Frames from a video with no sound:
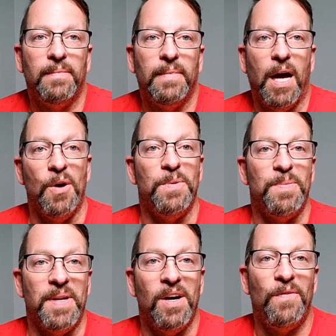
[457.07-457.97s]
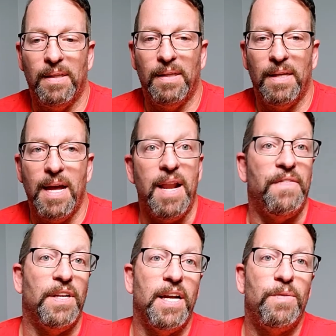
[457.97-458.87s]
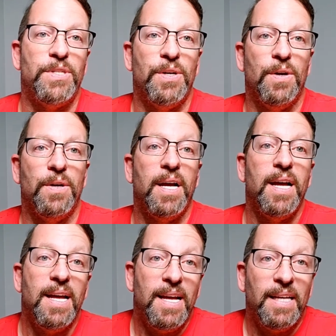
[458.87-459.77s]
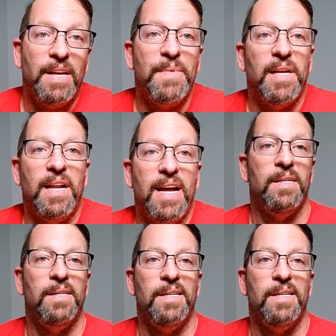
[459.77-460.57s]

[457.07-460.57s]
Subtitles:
I hope it's been helpful. And if you like what you heard, give me a like.